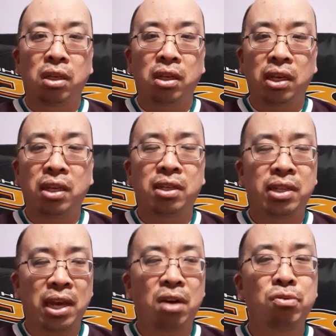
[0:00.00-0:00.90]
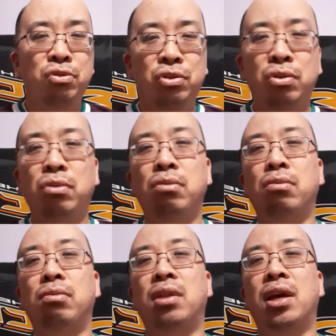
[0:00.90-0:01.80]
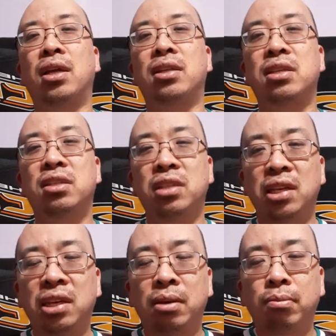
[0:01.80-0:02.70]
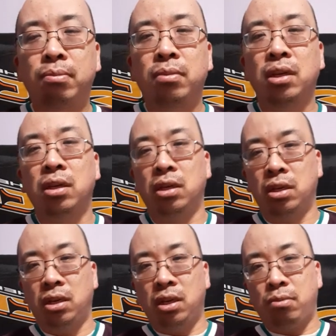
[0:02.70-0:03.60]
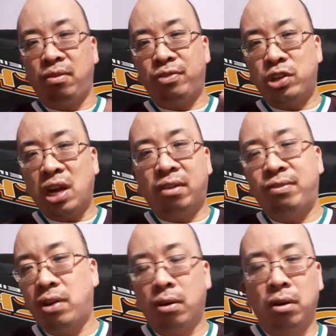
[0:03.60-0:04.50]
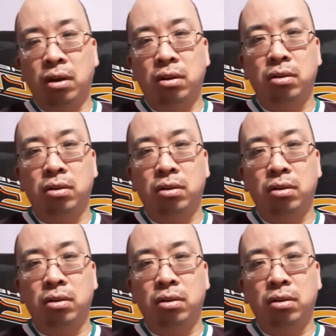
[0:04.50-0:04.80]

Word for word: it tells you that this team with Jack Vieira